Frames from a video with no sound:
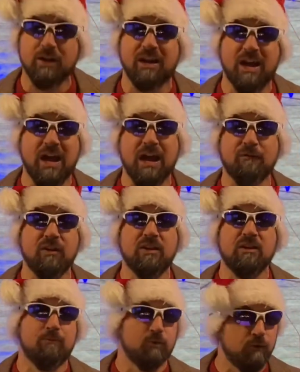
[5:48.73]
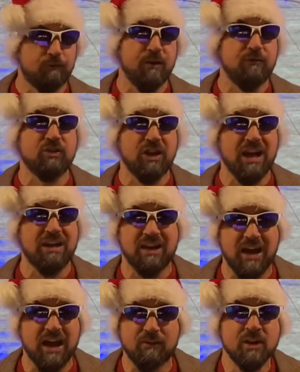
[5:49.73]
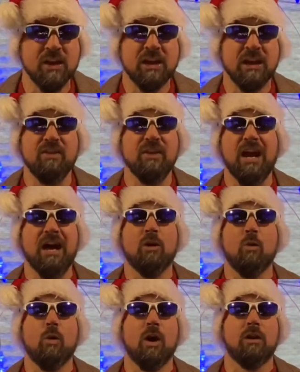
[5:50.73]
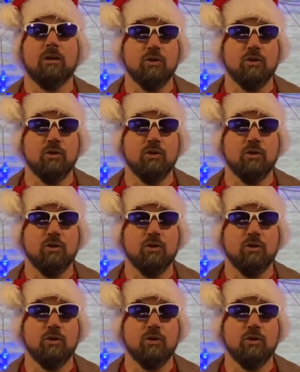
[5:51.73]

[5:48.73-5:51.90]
and a half in the, to 58 and a half in the I don't want her,